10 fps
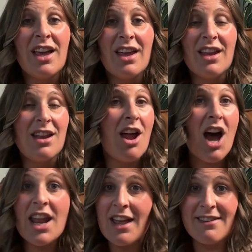
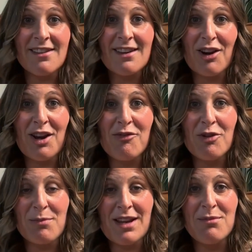not necessary
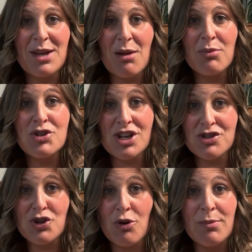for me to be on
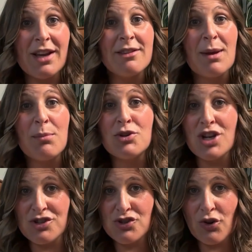progesterone because my
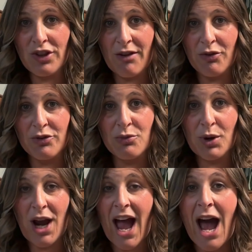progesterone levels
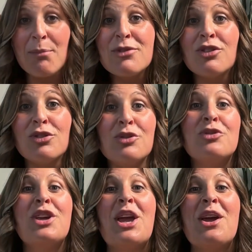were
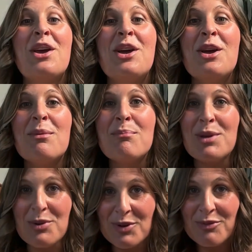absolutely
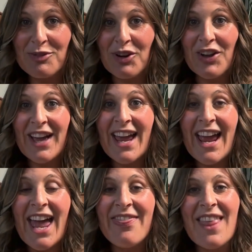beautiful.
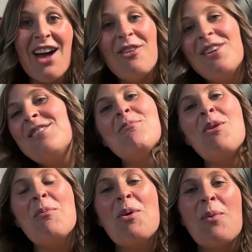And that was the
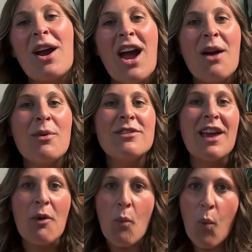moment where I was
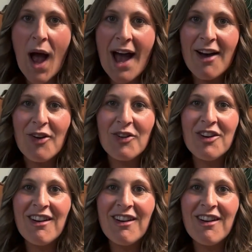like, wow,